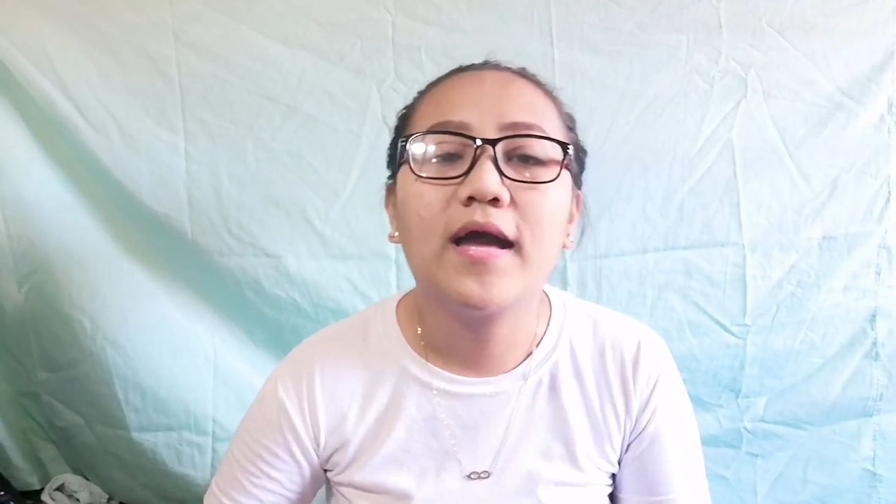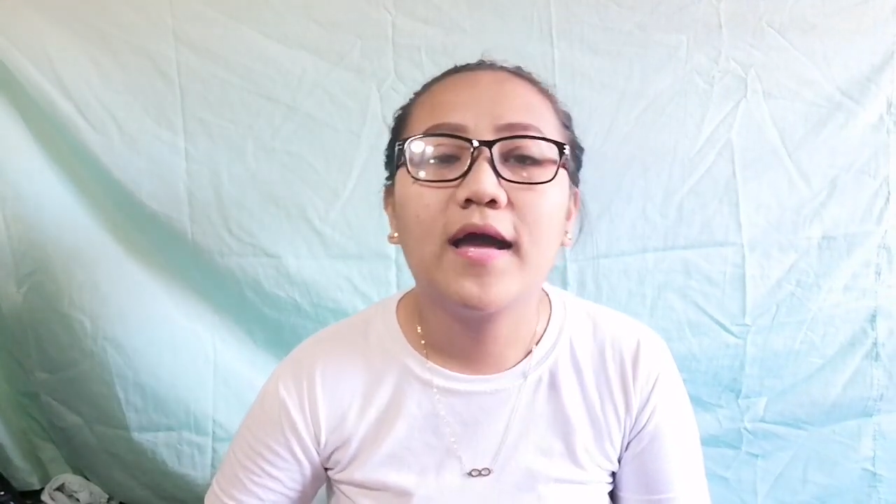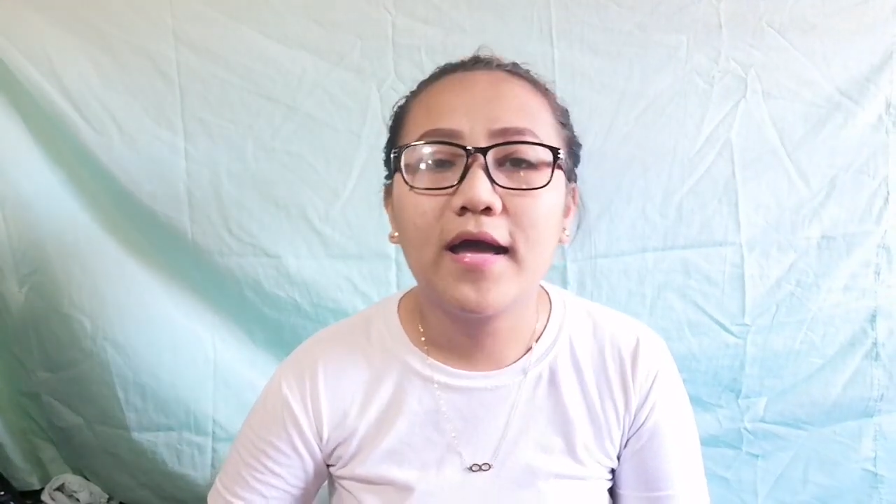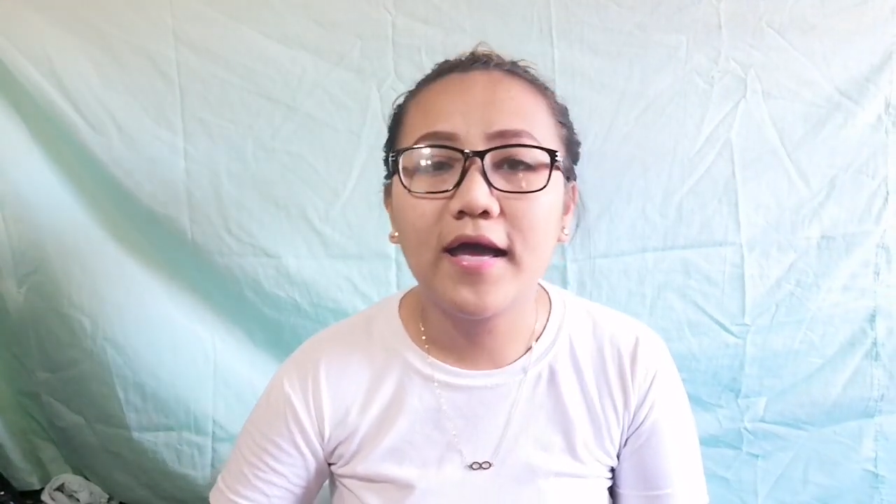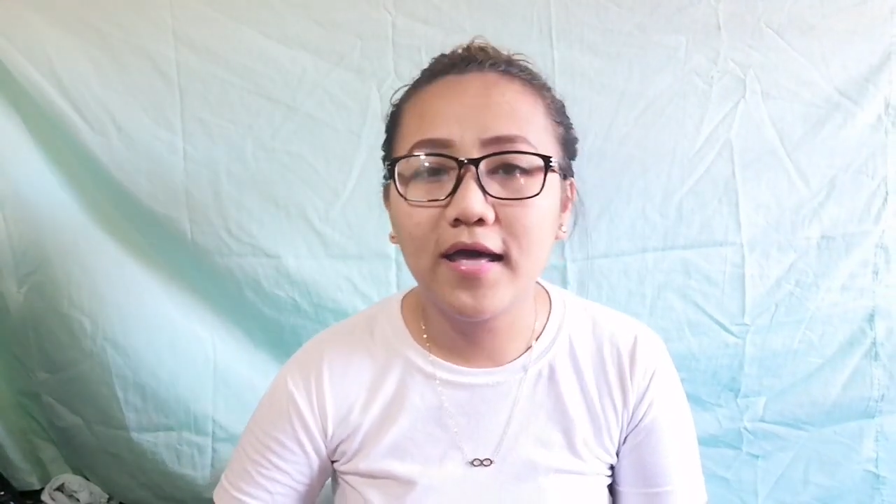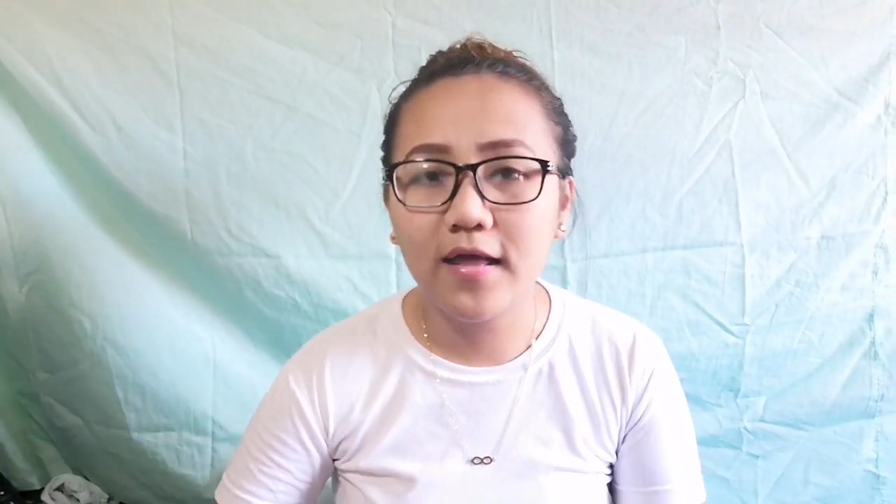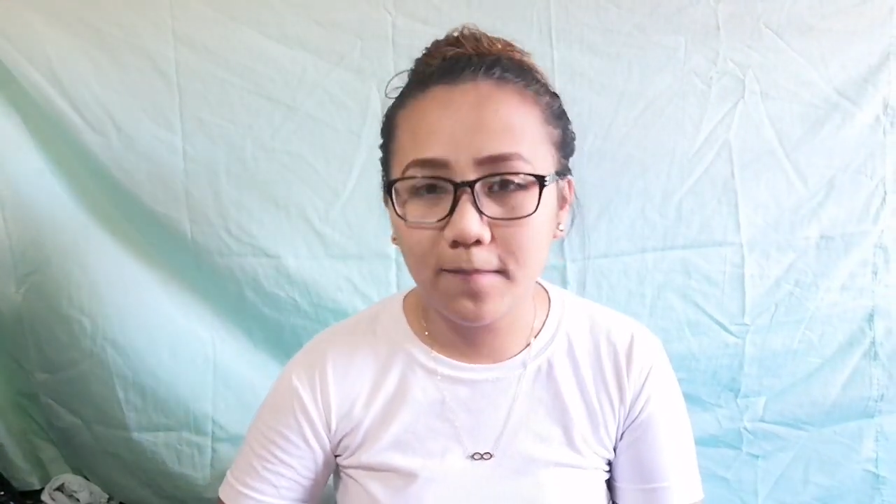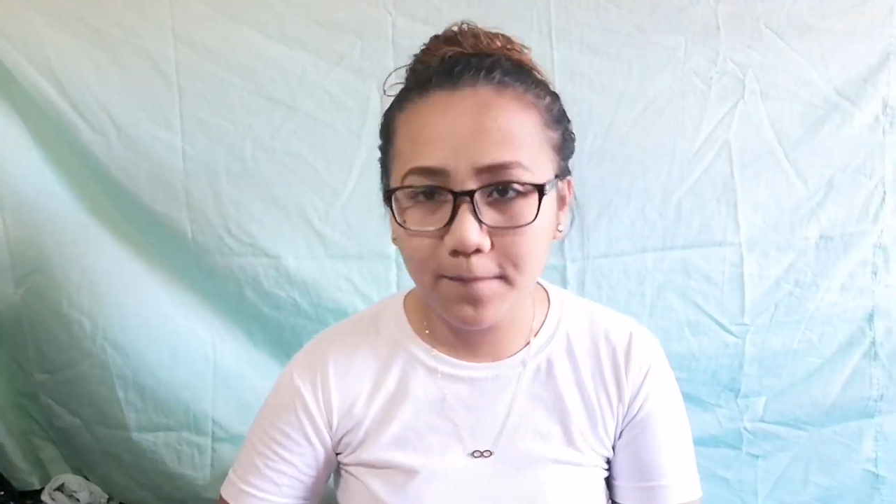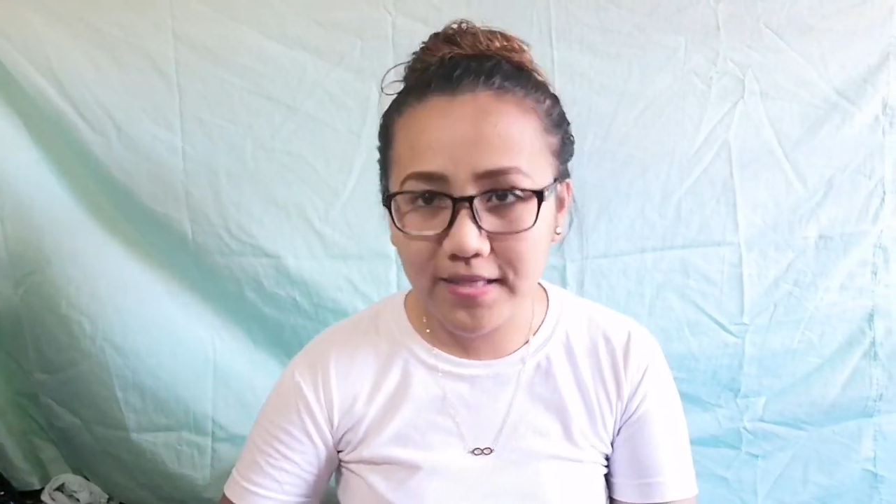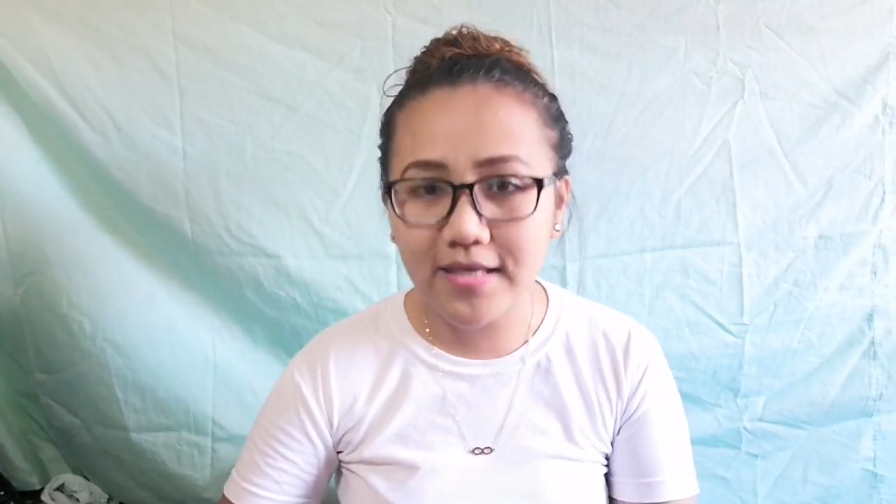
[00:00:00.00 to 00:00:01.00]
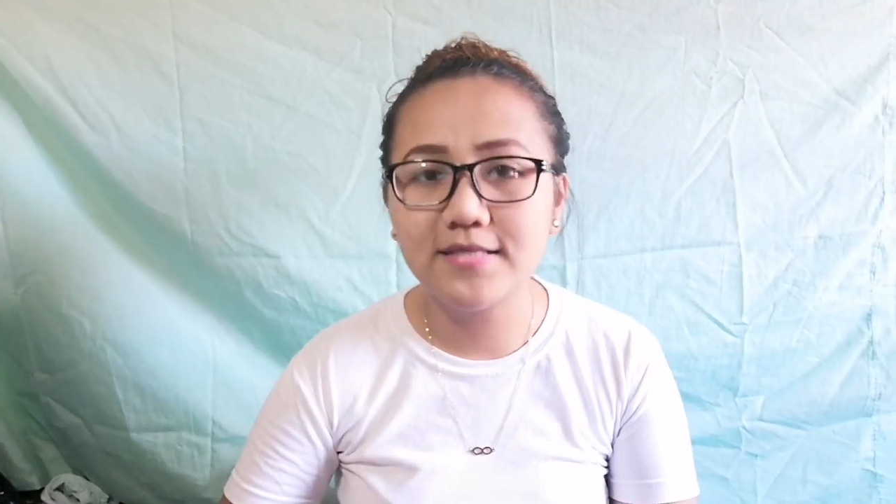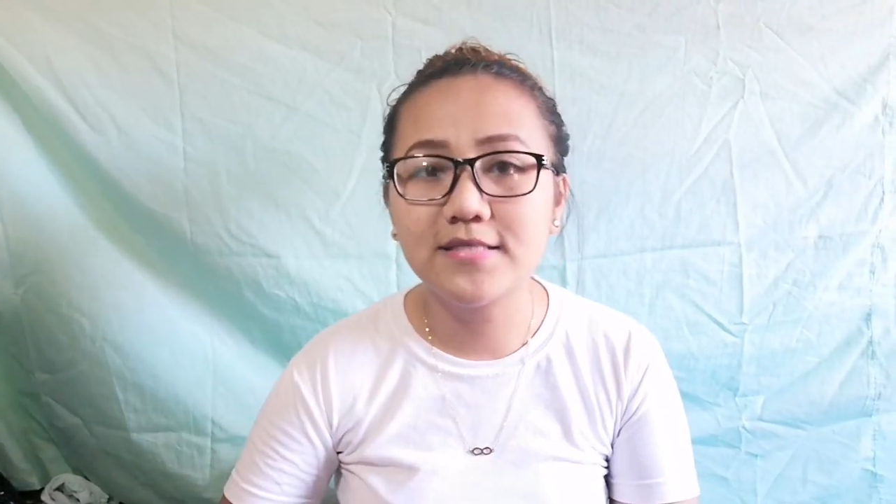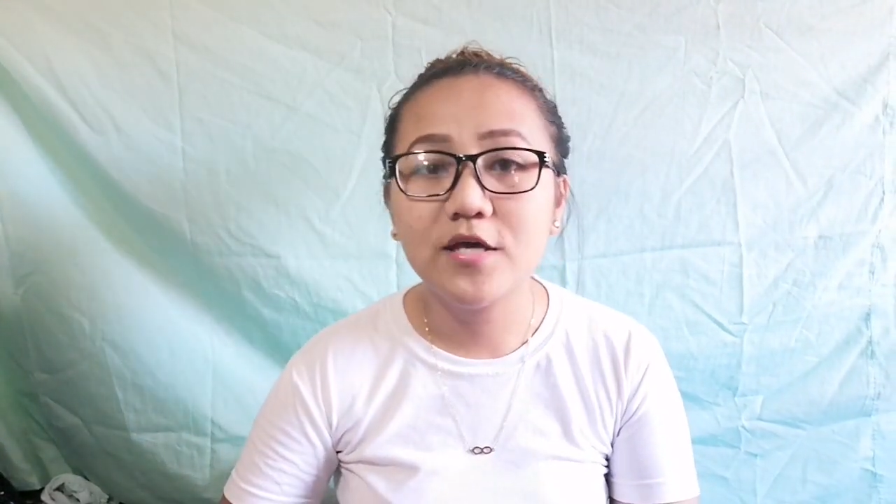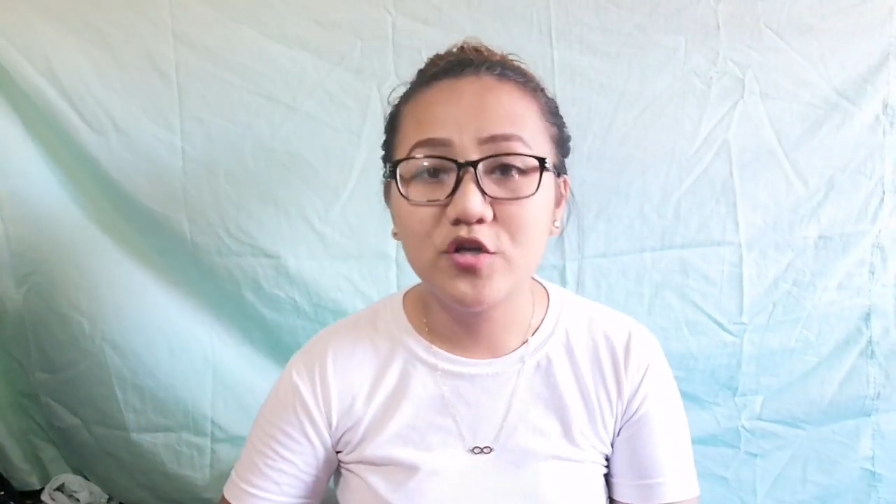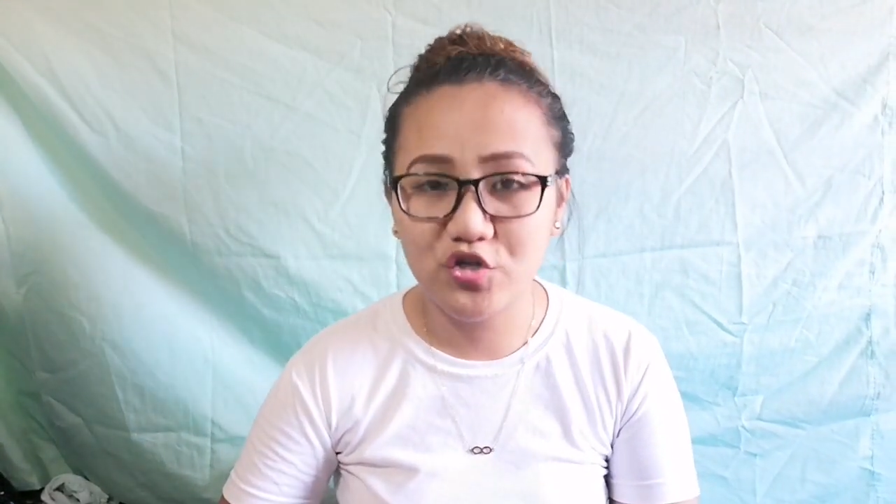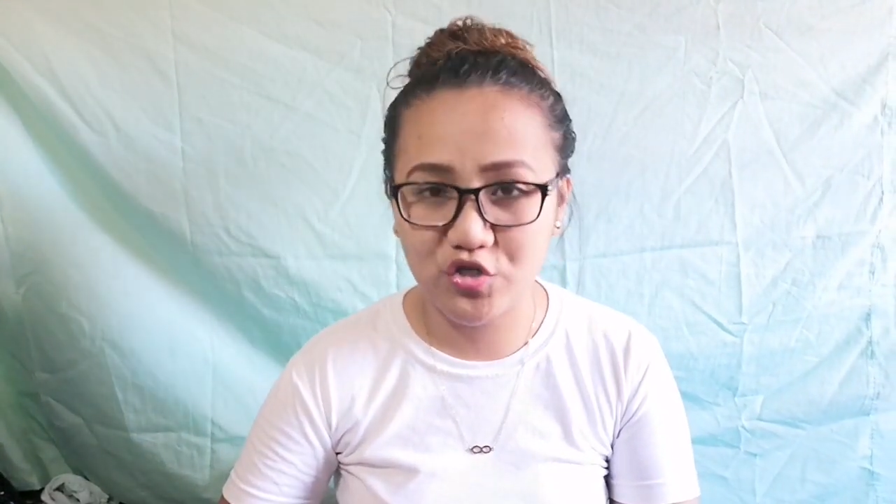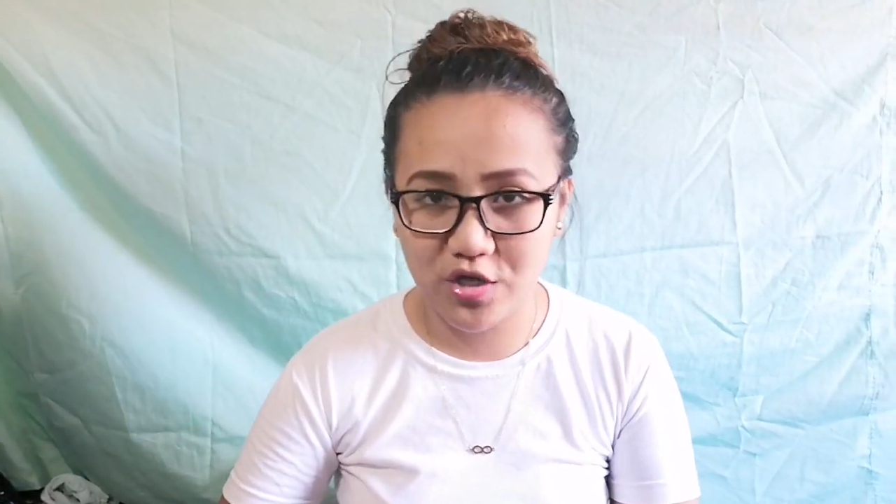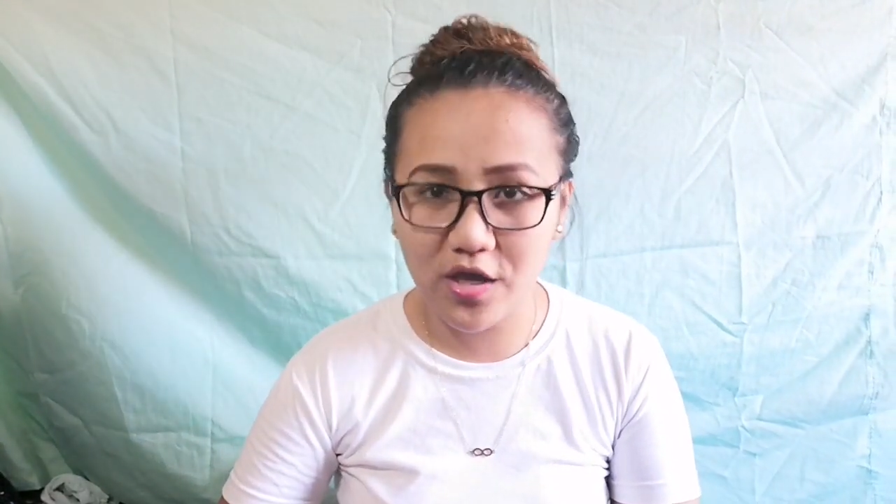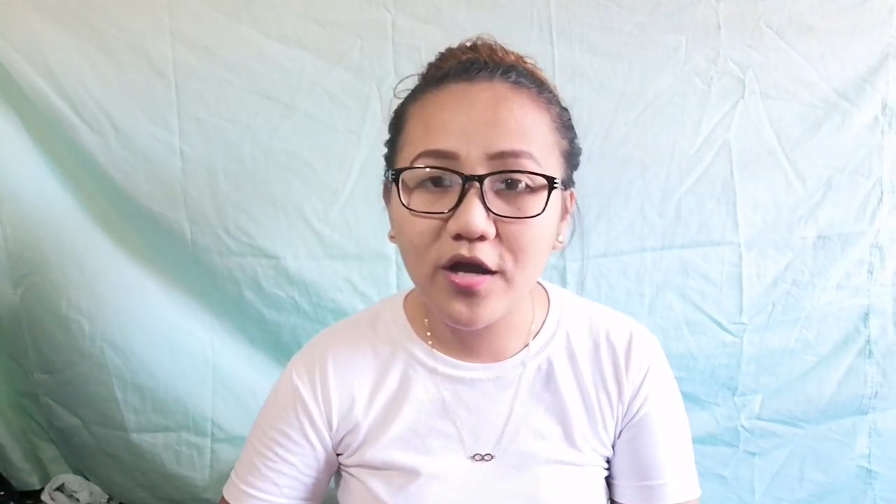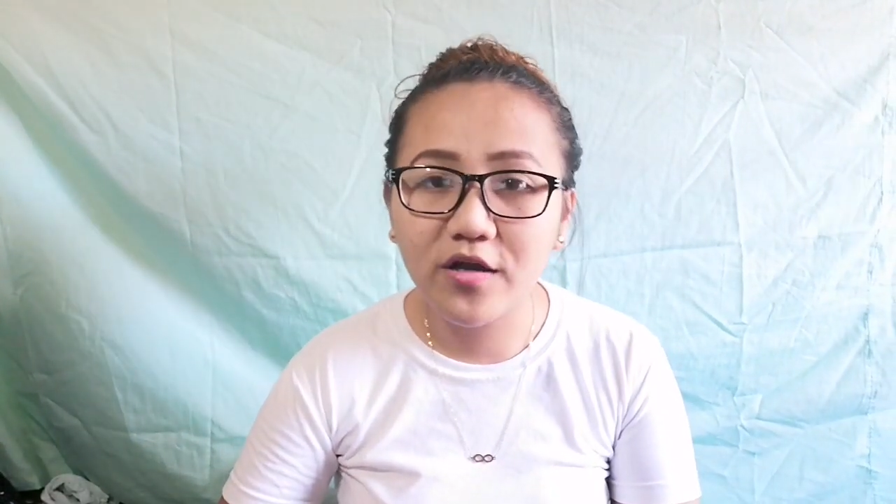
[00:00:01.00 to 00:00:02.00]
And please
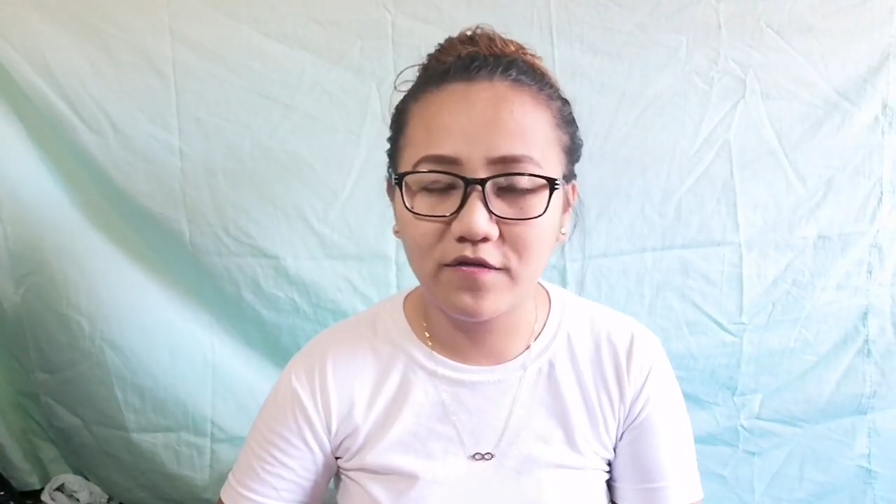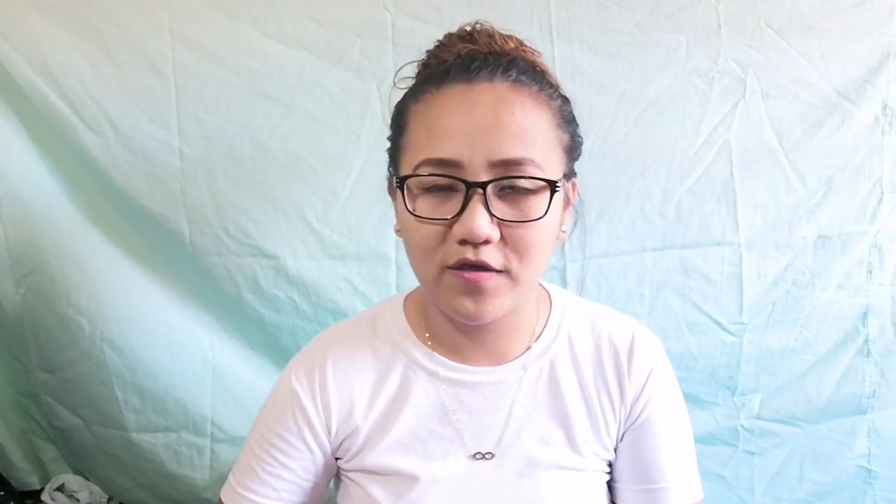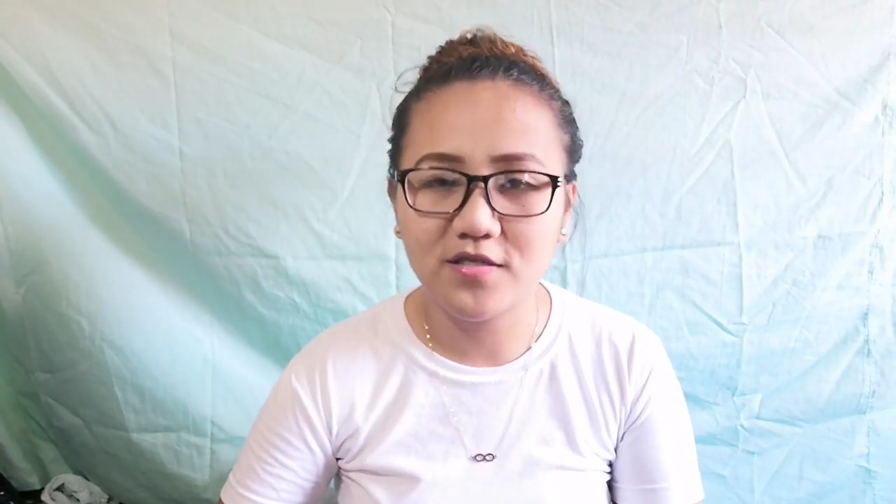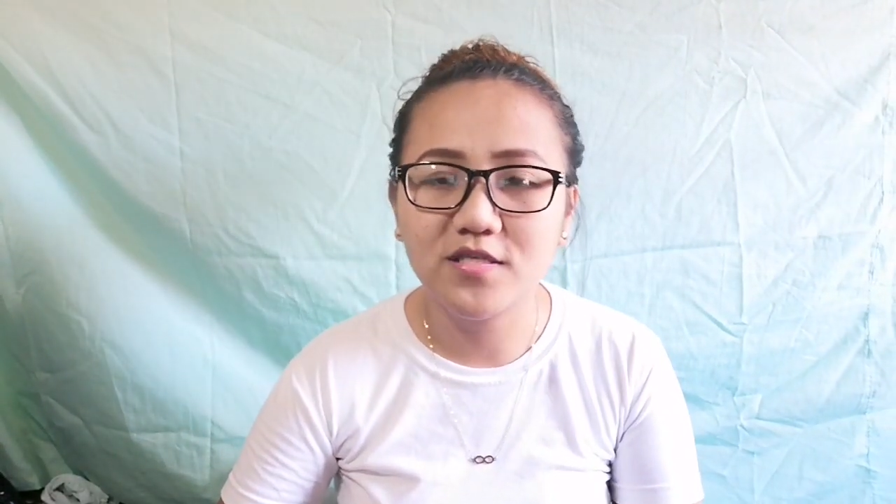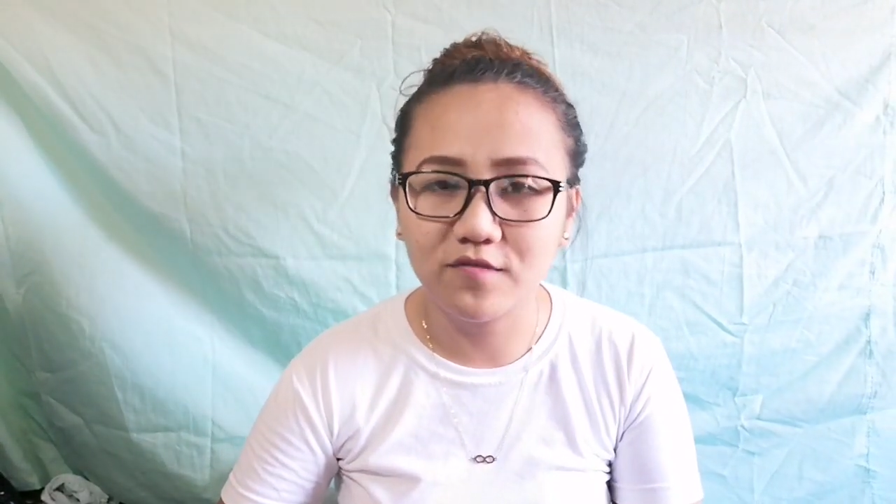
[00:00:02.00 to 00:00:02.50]
share this